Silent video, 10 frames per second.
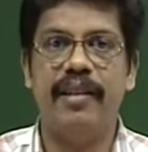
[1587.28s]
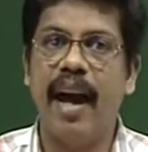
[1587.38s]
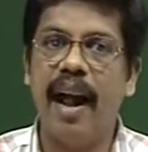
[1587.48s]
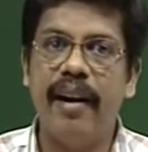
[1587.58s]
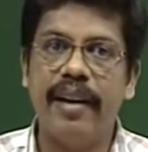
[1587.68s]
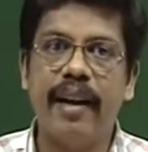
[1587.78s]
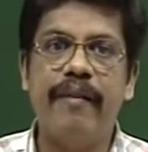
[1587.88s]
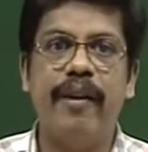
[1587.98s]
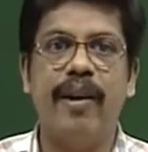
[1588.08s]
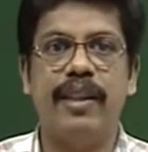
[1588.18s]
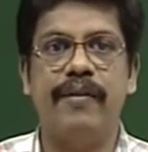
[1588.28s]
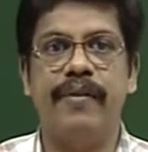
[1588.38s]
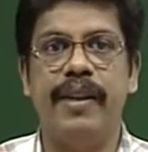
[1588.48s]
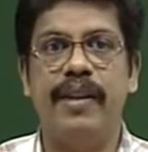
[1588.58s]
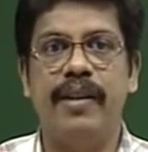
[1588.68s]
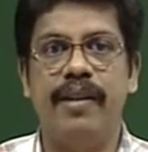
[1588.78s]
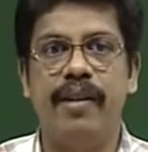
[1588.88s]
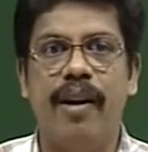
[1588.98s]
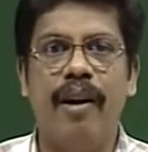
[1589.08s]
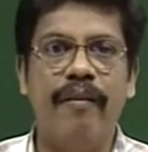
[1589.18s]
the analytical philosophy
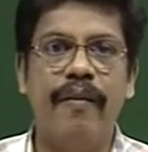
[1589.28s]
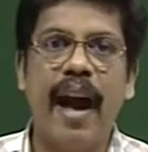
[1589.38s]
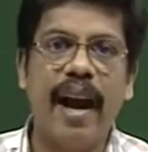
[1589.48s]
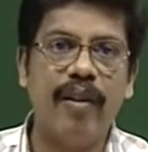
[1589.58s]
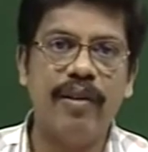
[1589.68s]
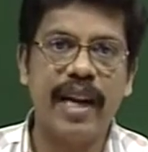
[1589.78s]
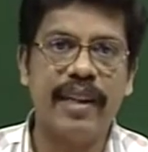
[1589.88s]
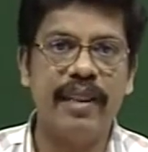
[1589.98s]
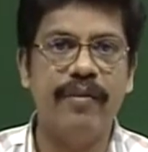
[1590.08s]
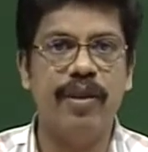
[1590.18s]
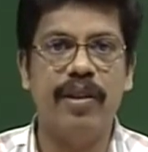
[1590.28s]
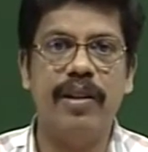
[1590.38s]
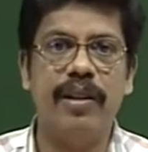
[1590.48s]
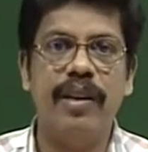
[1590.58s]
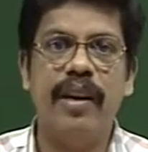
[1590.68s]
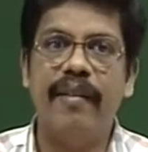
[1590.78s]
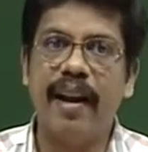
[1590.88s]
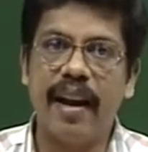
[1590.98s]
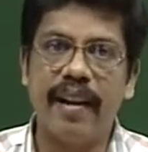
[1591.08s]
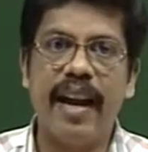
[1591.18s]
of Anglo-Saxon world,
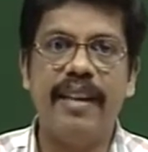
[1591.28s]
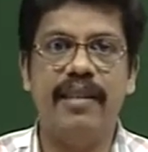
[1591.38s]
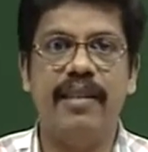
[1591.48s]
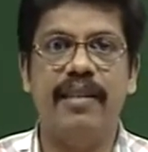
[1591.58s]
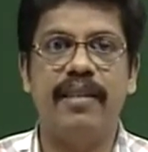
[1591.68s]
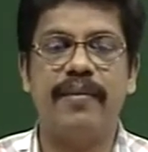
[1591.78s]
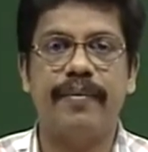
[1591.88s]
recognize this,